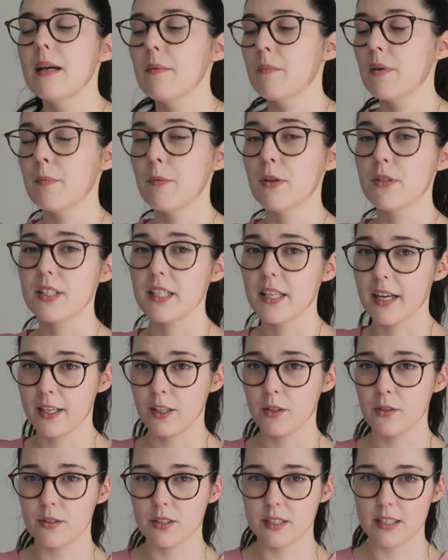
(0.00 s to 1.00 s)
But mostly I
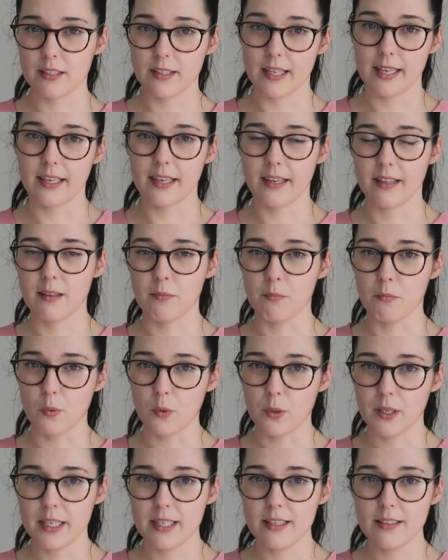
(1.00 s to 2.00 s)
use this like in the
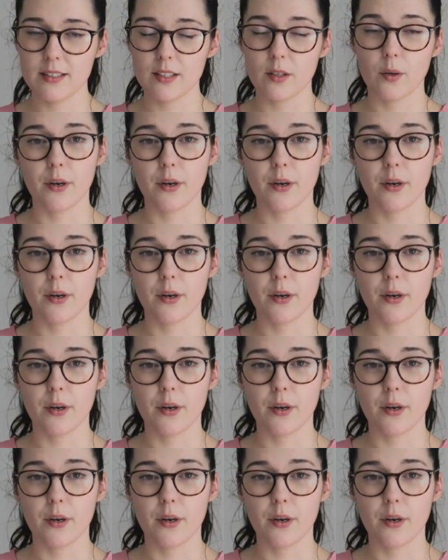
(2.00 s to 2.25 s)
mornings